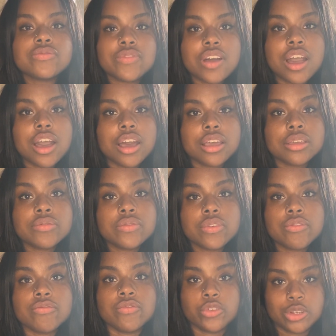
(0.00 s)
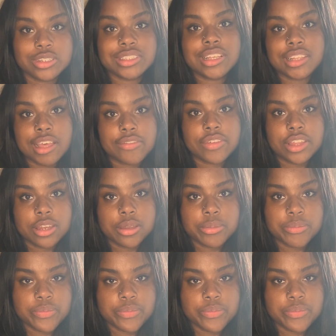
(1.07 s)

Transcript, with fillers: 5, verse 11.